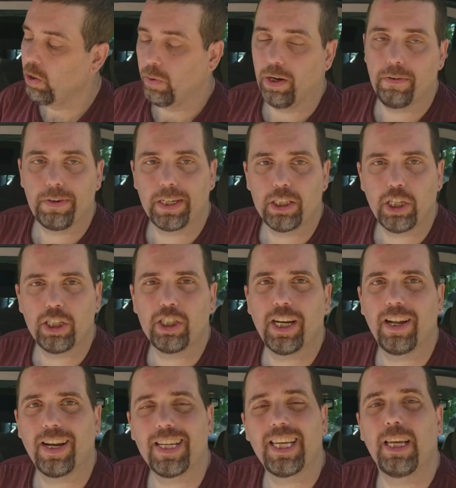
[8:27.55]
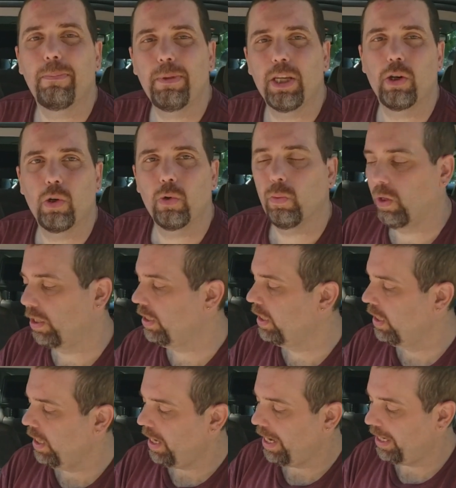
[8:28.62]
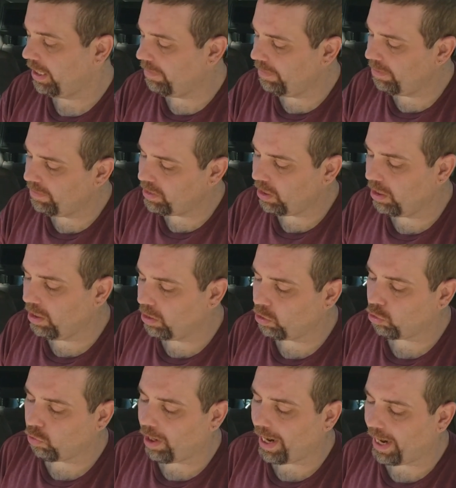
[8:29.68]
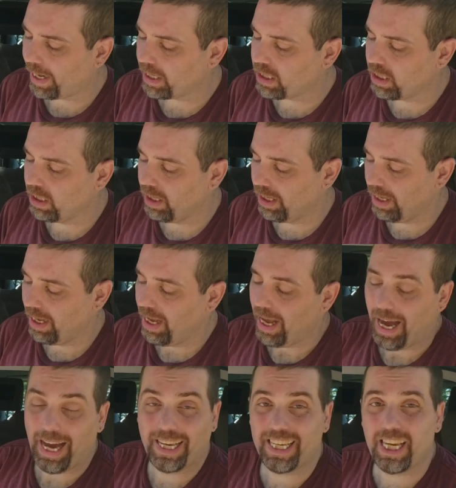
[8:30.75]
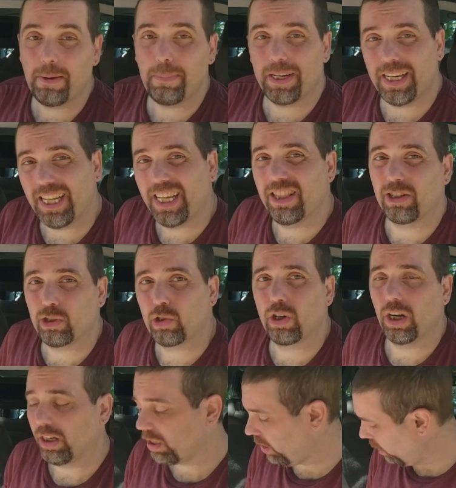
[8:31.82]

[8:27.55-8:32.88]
Whenever I change it out, I keep the old one, and even if it's a little cracked, I keep it in the trunk,